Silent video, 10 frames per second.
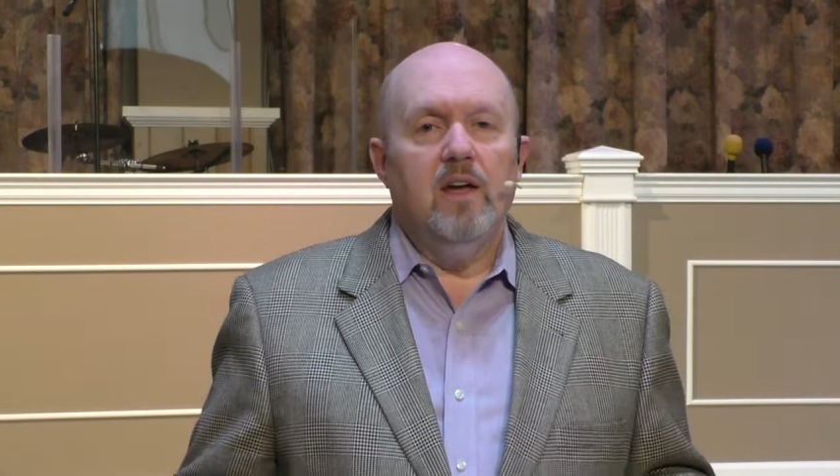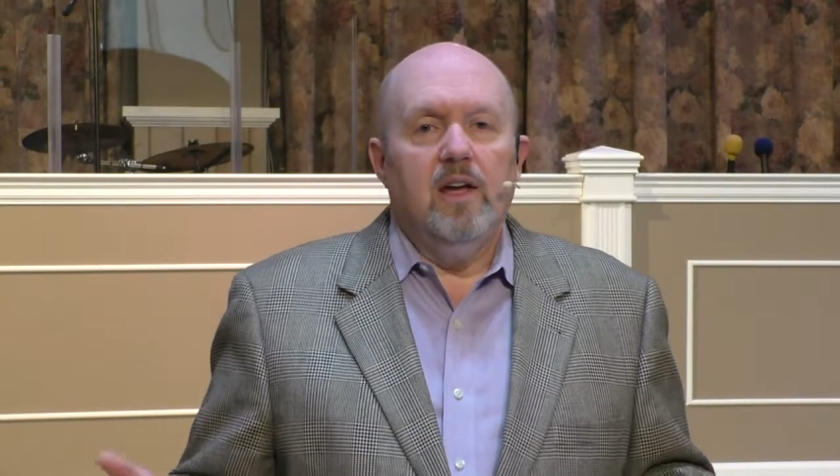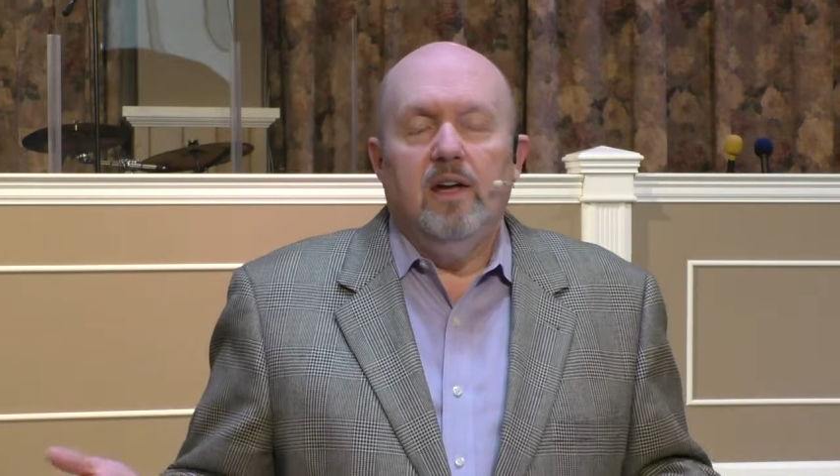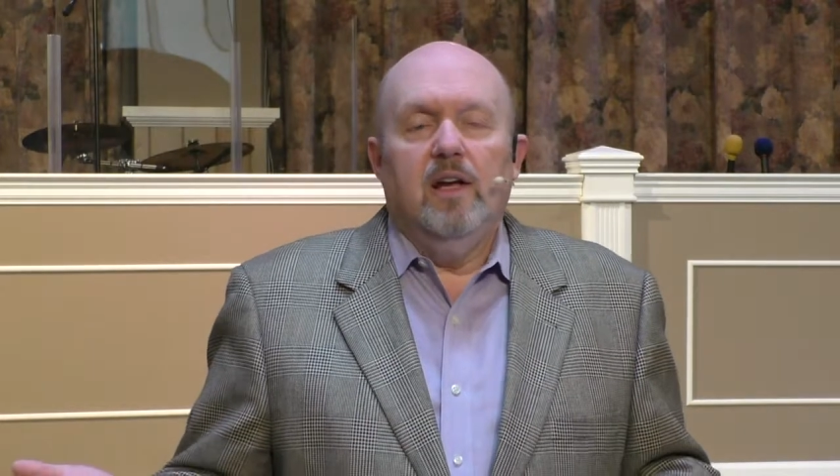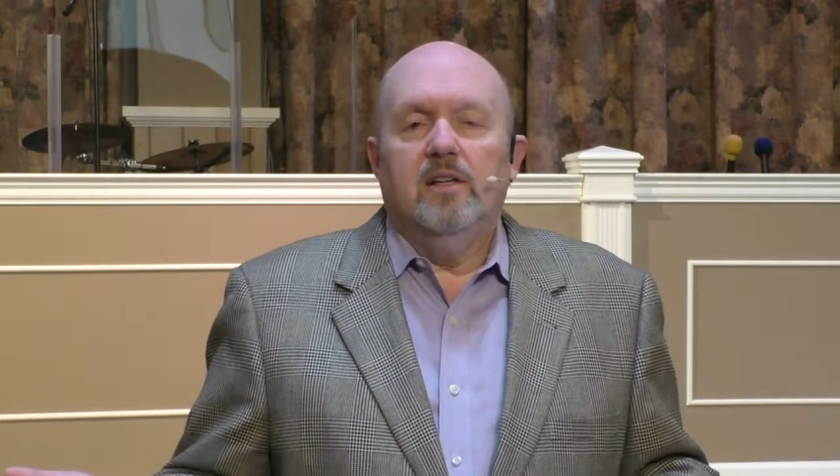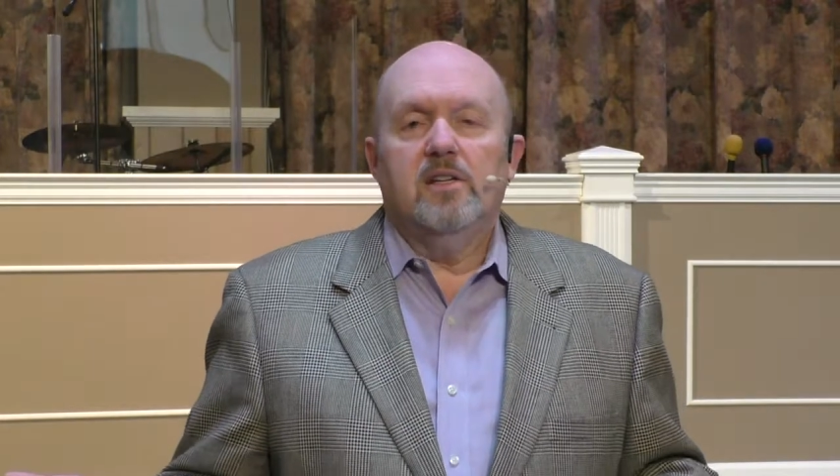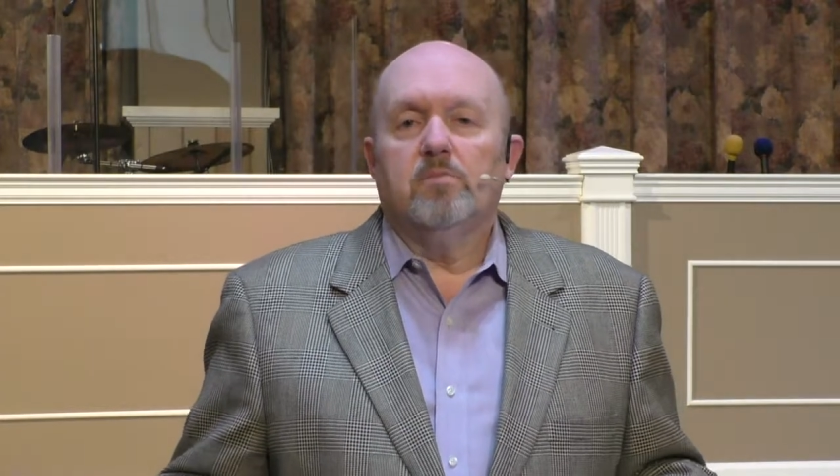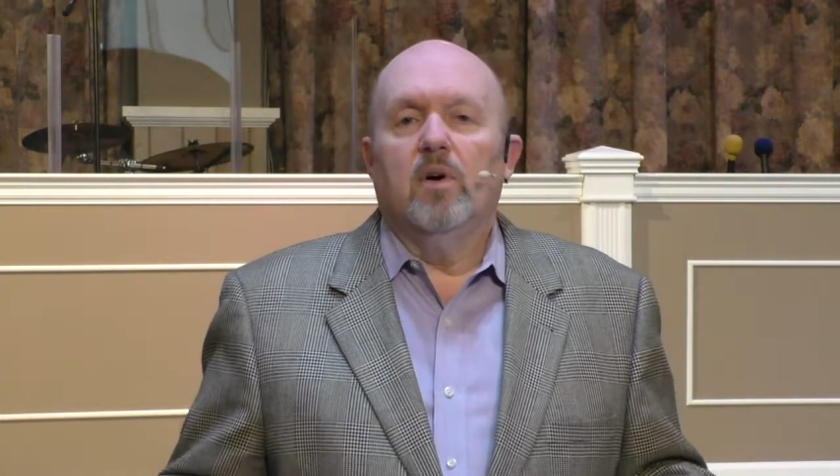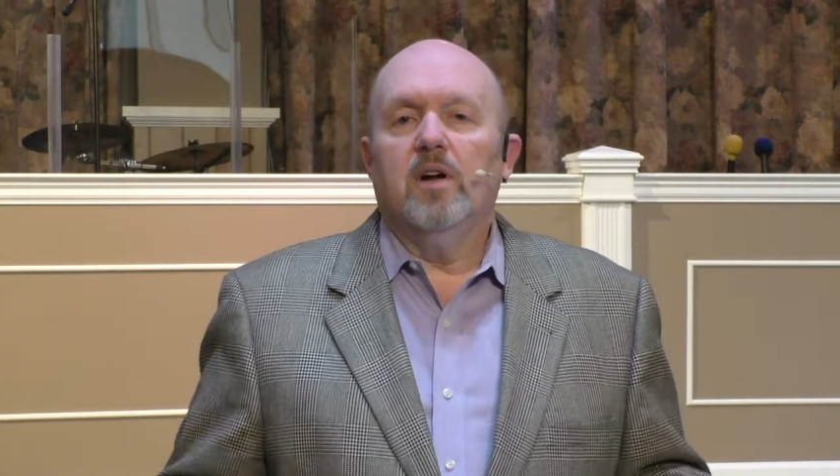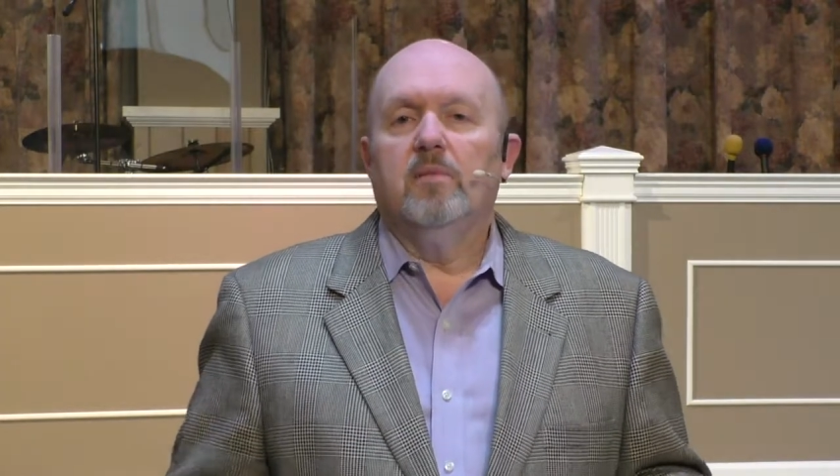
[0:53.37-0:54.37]
he, just
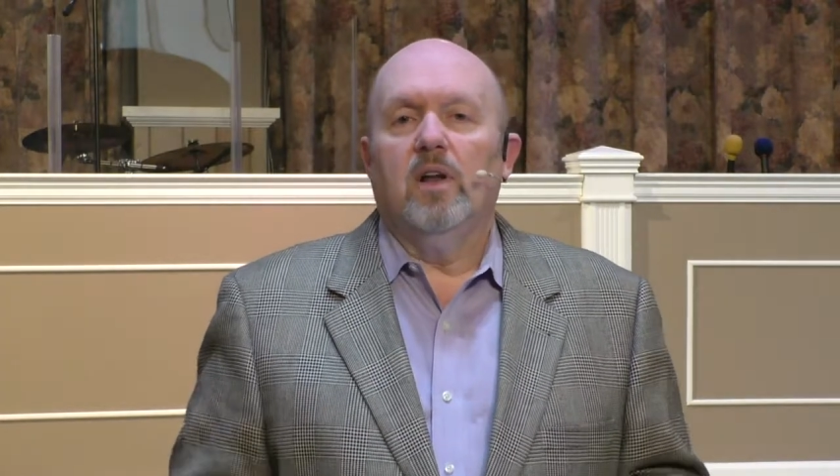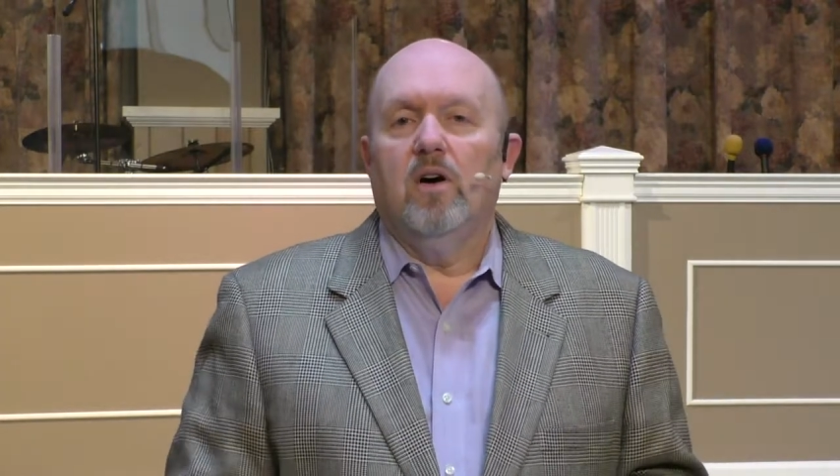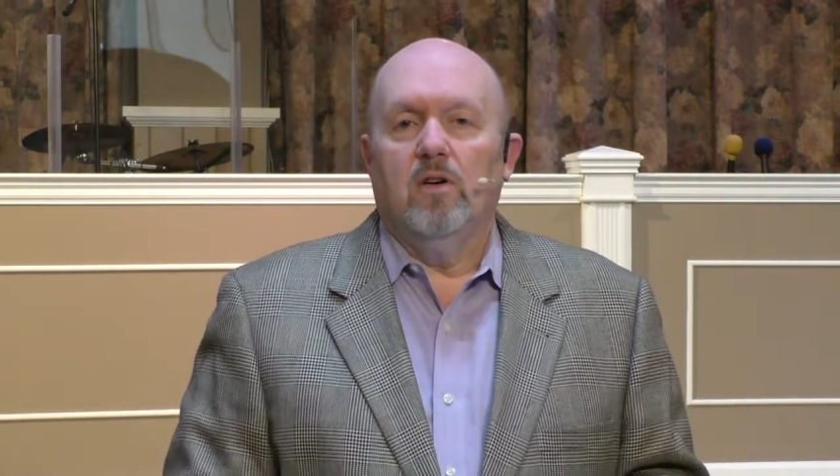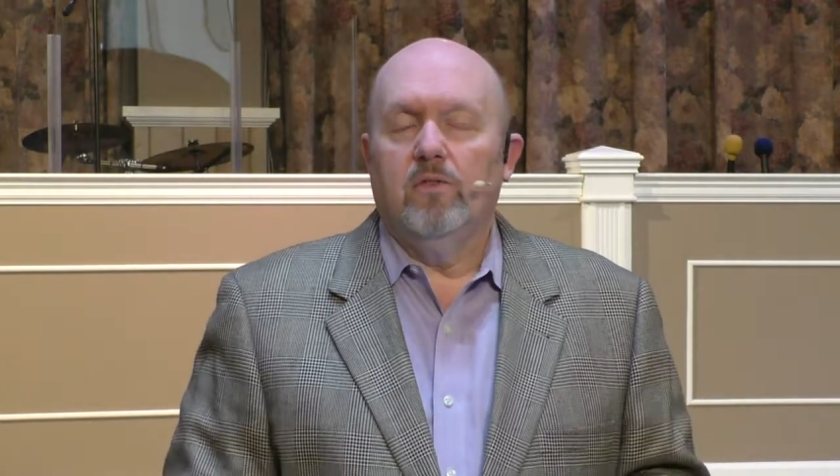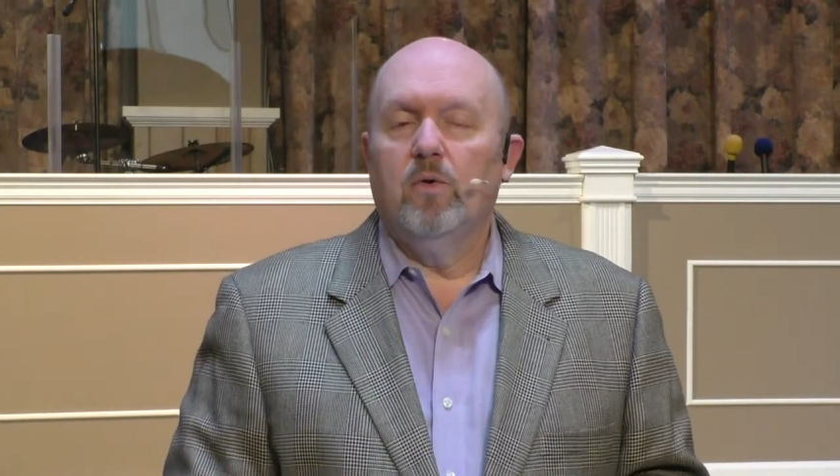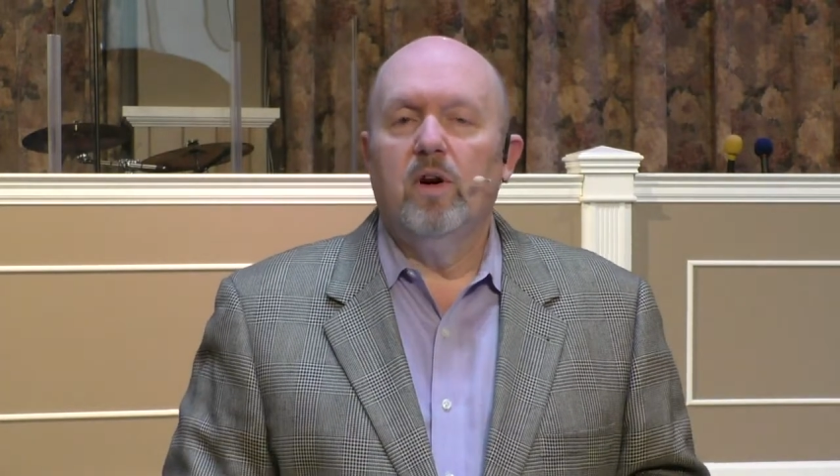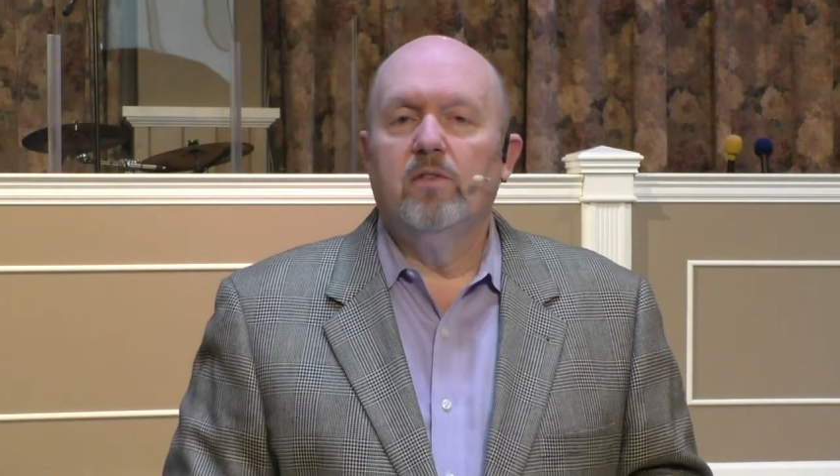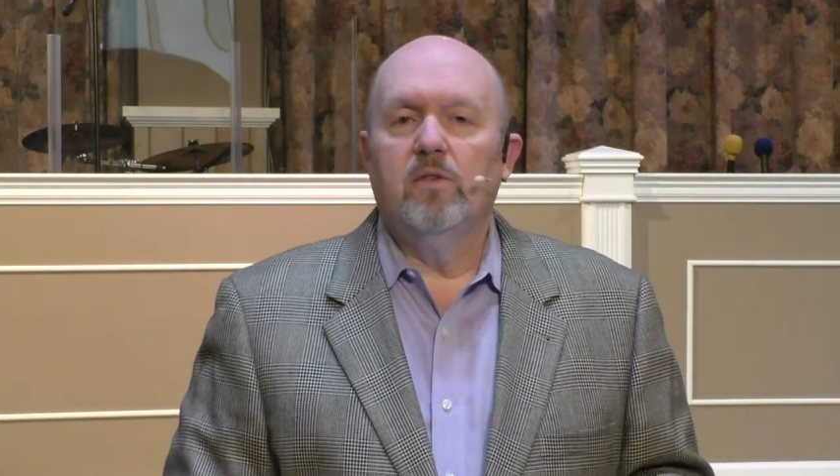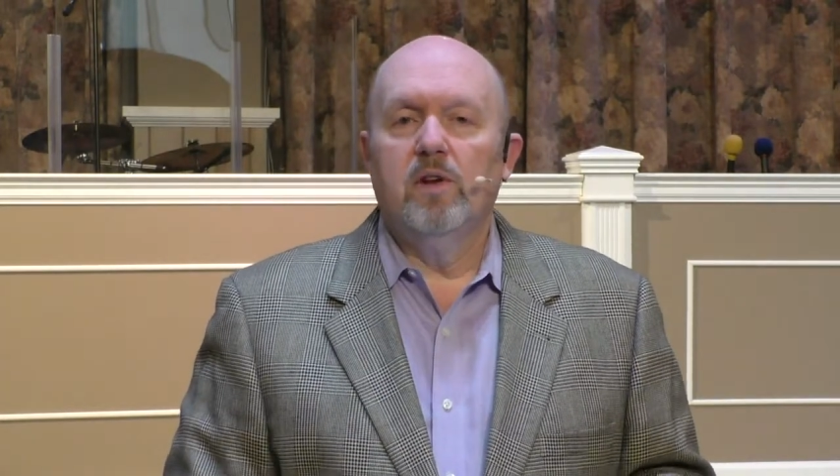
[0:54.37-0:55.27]
brought him along for whatever